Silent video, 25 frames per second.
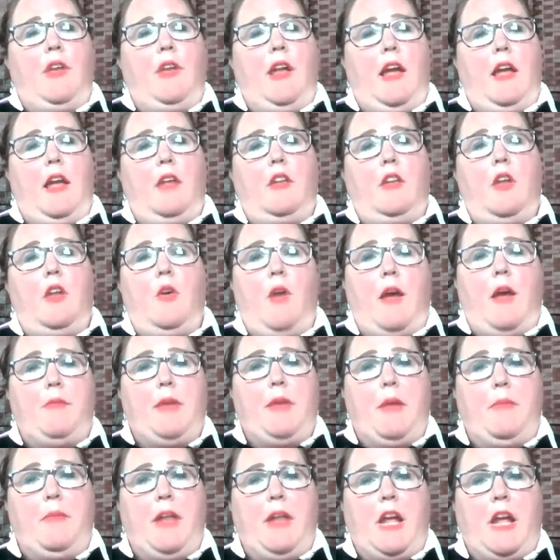yeah. No,
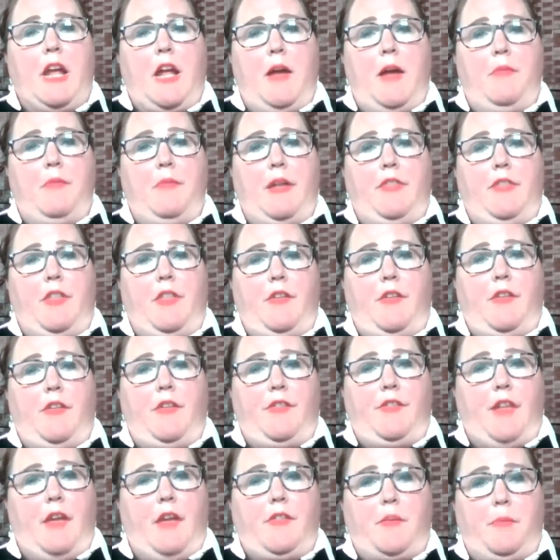I mean, I'm going to come at
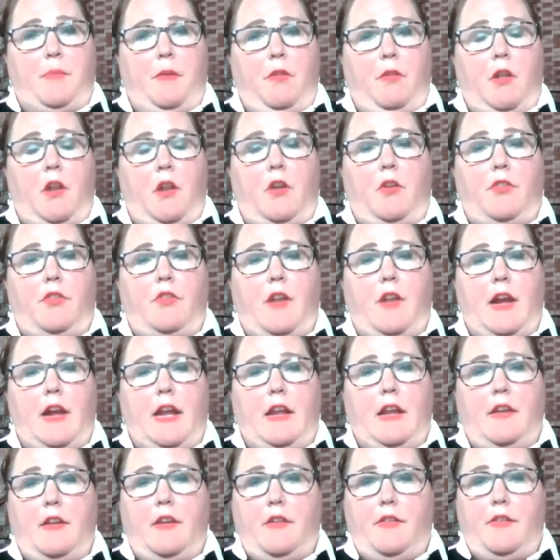this as a political
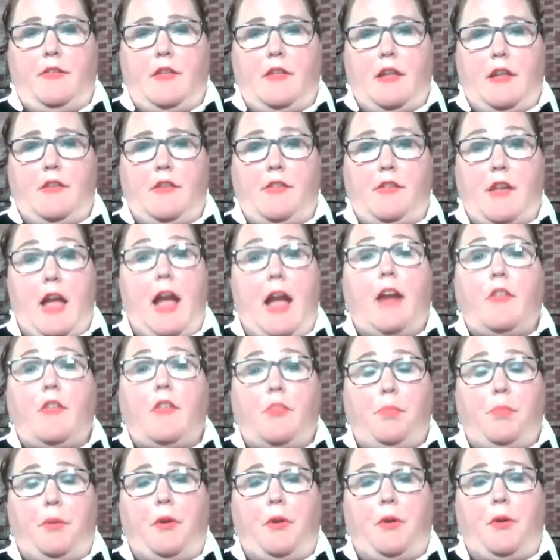scientist that's an
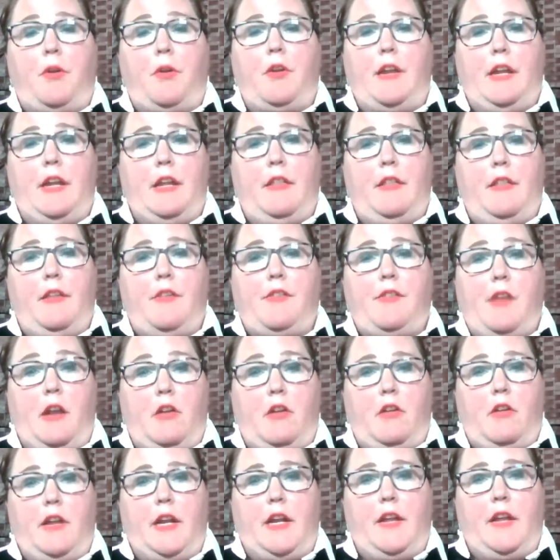expert in this
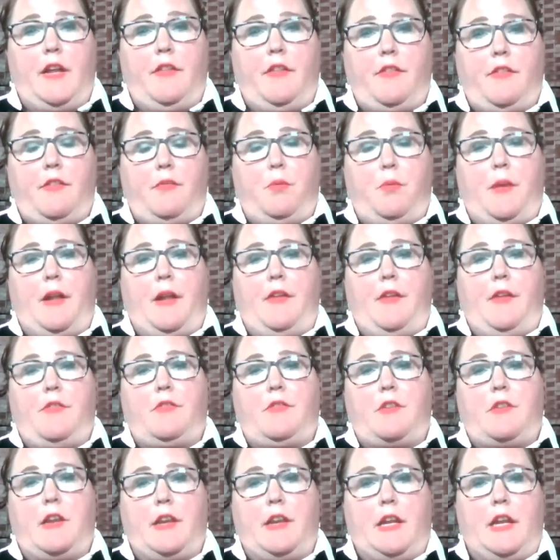area. This is what I
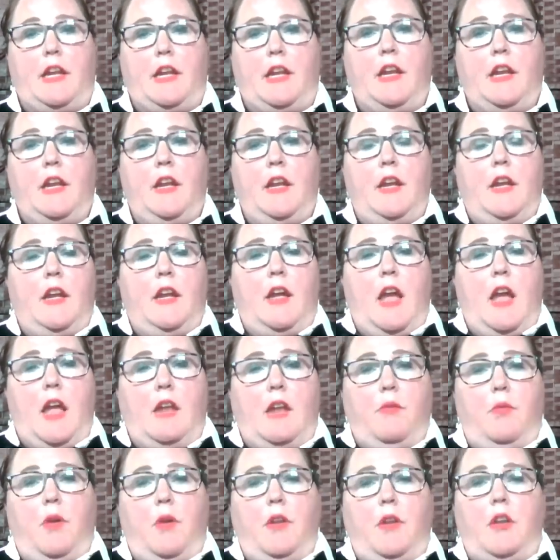study.
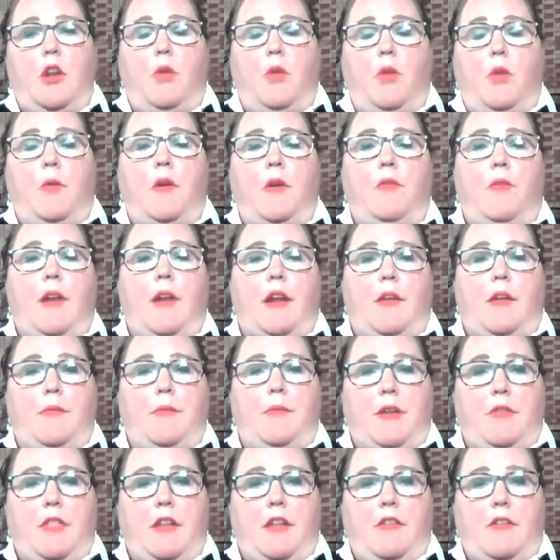And you know what, Rick? I
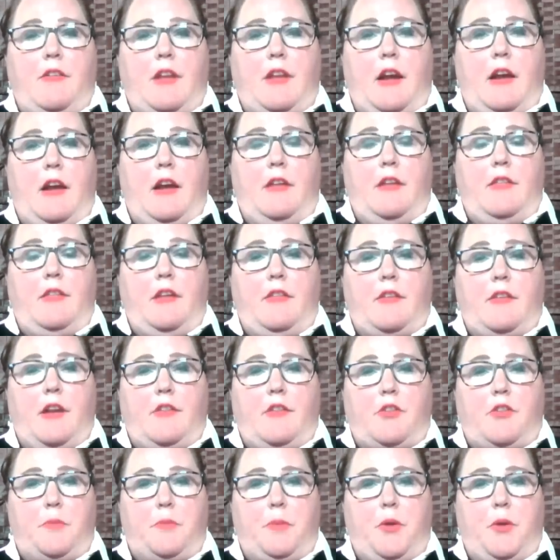mean, these
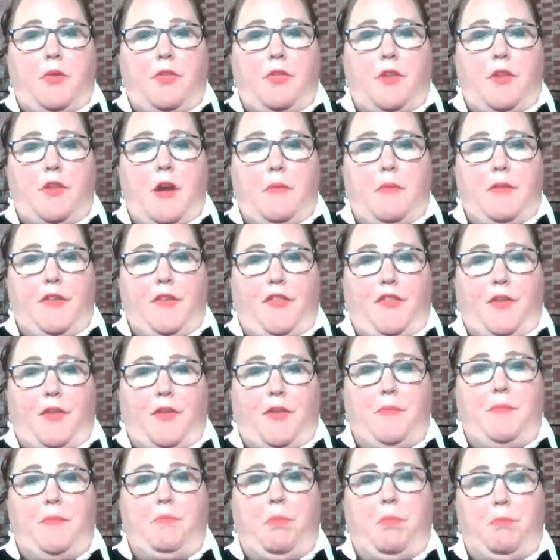guys are both coming
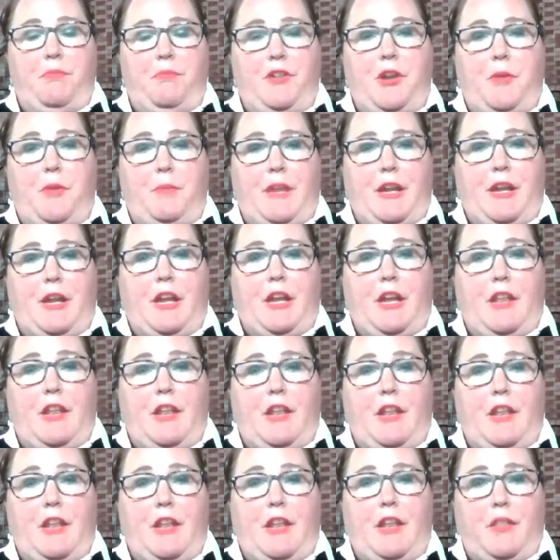from, you know, being
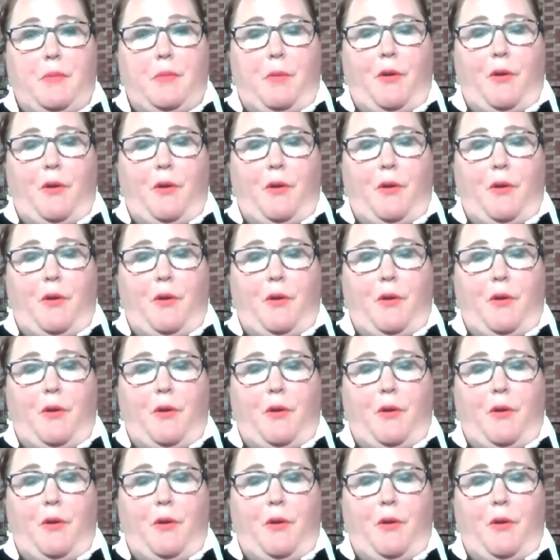in the